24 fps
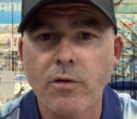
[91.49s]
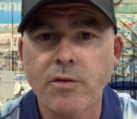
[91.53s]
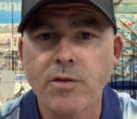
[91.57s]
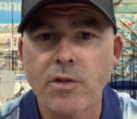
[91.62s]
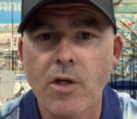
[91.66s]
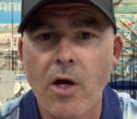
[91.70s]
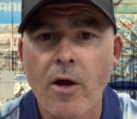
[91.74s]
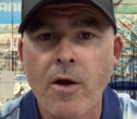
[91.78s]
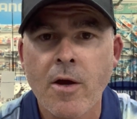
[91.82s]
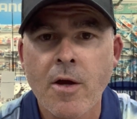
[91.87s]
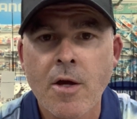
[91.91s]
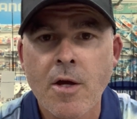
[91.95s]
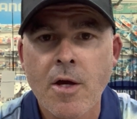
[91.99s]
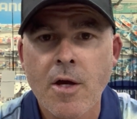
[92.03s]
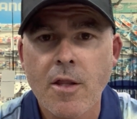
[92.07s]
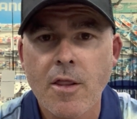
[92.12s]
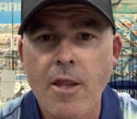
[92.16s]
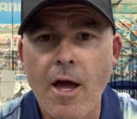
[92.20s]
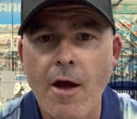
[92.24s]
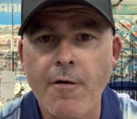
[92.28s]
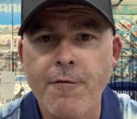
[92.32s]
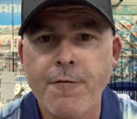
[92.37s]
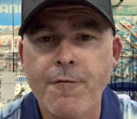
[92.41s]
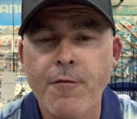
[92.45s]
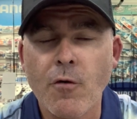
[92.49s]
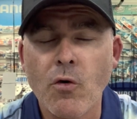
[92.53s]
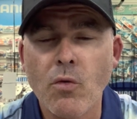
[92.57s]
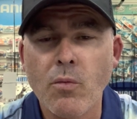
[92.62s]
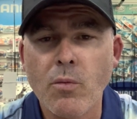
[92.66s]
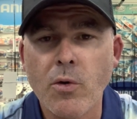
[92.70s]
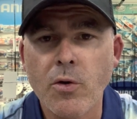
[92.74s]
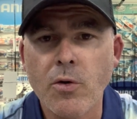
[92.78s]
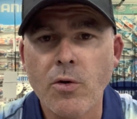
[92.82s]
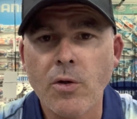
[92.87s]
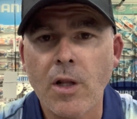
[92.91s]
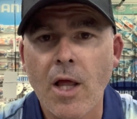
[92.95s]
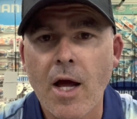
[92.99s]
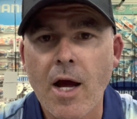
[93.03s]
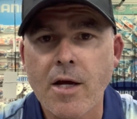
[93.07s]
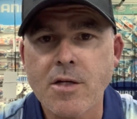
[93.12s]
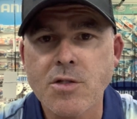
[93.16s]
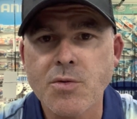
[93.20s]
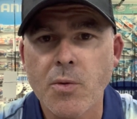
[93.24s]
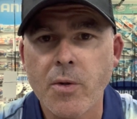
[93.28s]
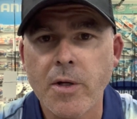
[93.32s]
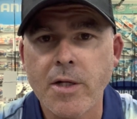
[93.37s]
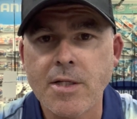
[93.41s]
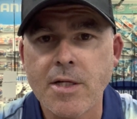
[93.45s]
So that full moon
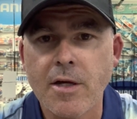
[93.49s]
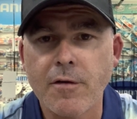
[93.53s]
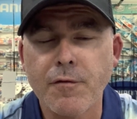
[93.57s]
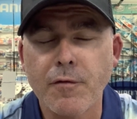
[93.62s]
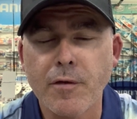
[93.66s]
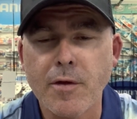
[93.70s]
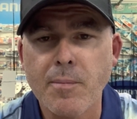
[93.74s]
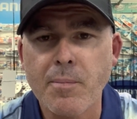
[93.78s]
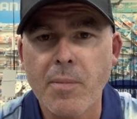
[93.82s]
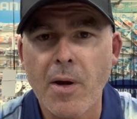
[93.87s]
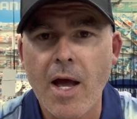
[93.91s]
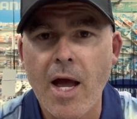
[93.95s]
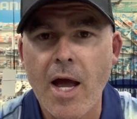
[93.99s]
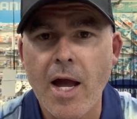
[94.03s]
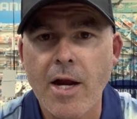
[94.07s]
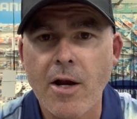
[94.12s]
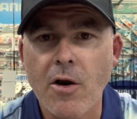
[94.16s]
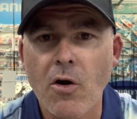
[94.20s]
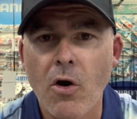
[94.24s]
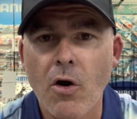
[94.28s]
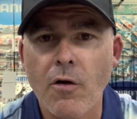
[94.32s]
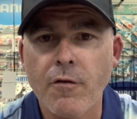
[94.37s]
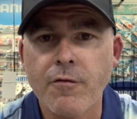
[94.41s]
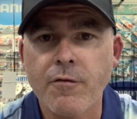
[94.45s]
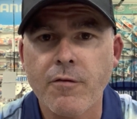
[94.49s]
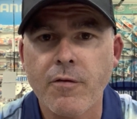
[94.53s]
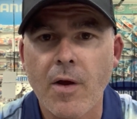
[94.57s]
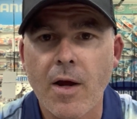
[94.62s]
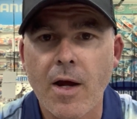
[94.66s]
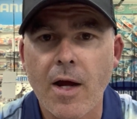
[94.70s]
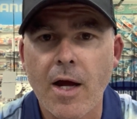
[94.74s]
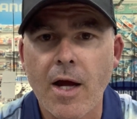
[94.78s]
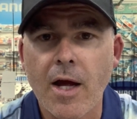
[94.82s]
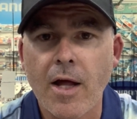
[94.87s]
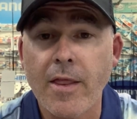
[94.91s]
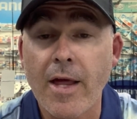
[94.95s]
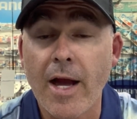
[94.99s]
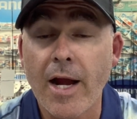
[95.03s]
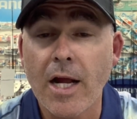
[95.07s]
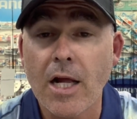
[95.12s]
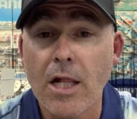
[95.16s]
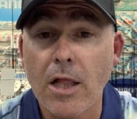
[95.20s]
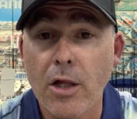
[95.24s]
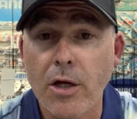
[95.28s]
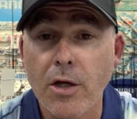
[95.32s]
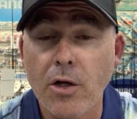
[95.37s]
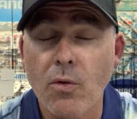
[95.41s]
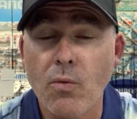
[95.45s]
last week definitely paid off. That
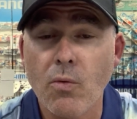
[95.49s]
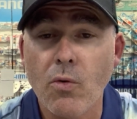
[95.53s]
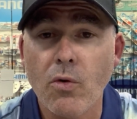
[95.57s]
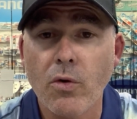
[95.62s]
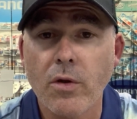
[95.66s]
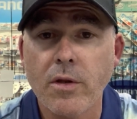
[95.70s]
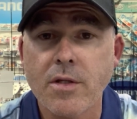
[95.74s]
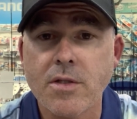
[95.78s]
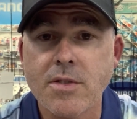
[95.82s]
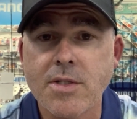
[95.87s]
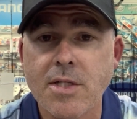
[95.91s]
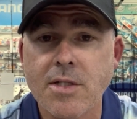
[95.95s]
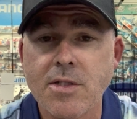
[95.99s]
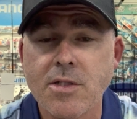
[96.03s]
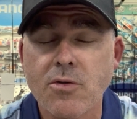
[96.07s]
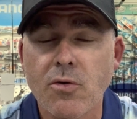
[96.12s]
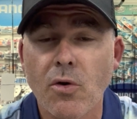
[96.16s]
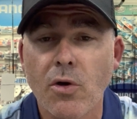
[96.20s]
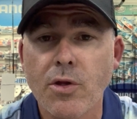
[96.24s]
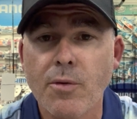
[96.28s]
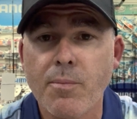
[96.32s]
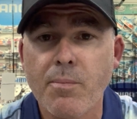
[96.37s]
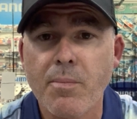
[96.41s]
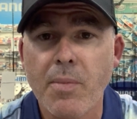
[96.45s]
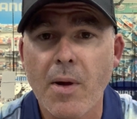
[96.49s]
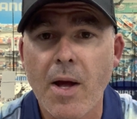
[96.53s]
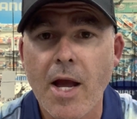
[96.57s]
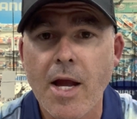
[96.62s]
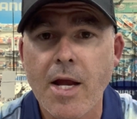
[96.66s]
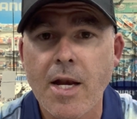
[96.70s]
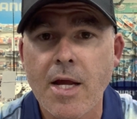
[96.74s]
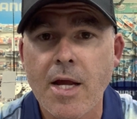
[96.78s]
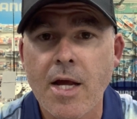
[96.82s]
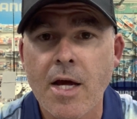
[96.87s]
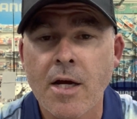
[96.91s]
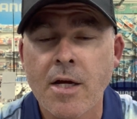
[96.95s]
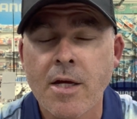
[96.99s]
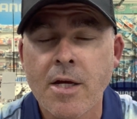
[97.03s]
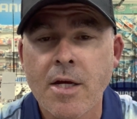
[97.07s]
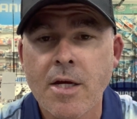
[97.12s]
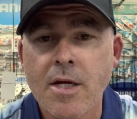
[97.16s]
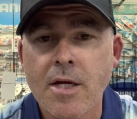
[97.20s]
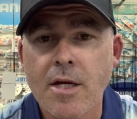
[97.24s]
cleaner water that's inside the bay now.